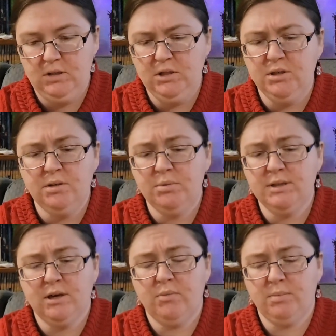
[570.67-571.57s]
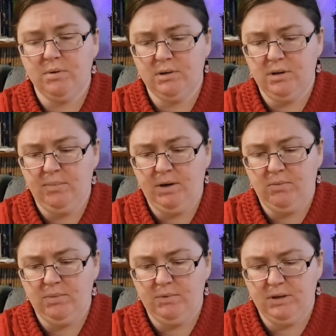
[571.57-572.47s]
She only puts out about
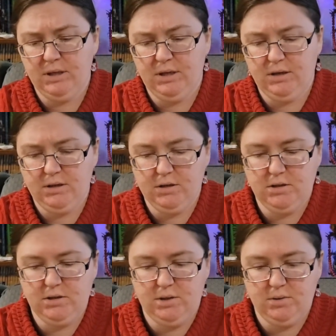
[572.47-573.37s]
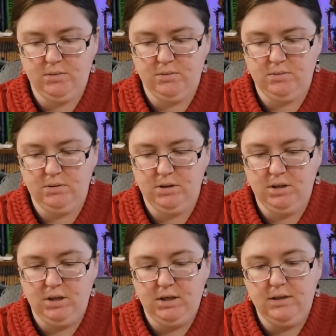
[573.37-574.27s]
one book a year, so
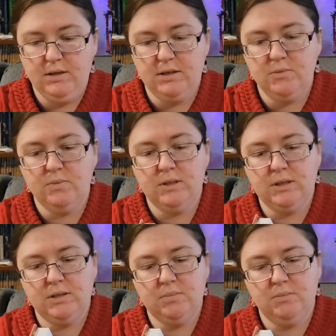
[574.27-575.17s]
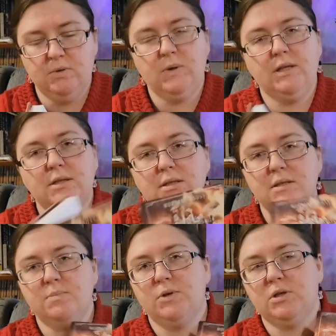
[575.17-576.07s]
this was this
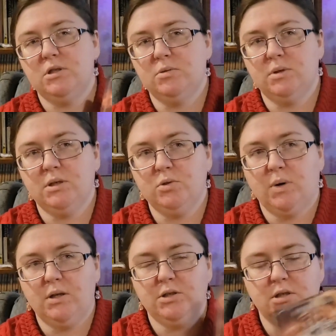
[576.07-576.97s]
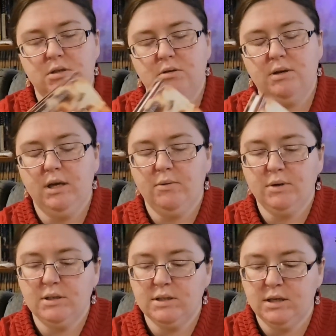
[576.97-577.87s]
is book 2 in a duology, so I can't
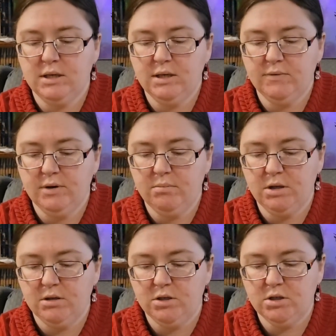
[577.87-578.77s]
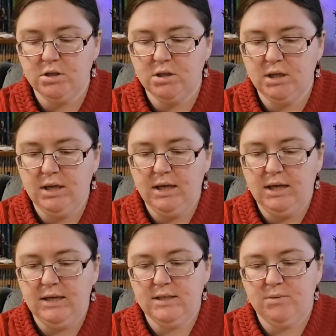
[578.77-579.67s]
really say very much,
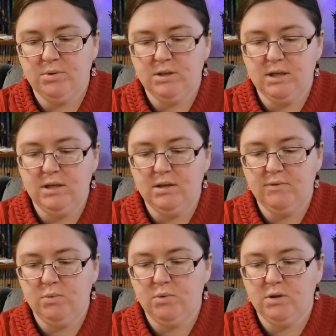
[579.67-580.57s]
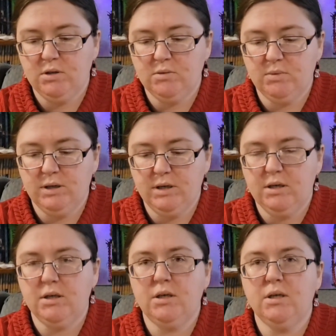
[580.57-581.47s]
except they live in a world
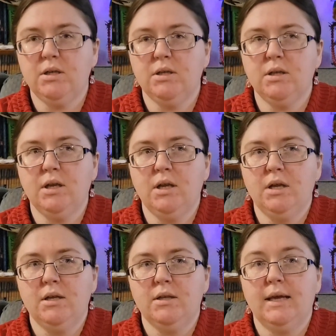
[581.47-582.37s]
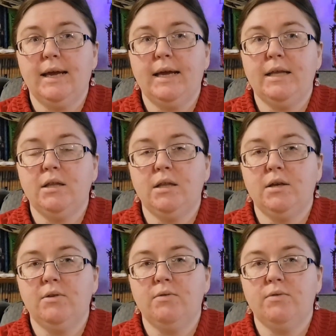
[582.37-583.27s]
where they
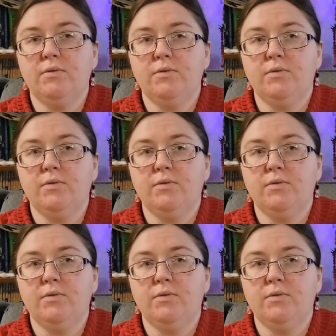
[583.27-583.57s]
live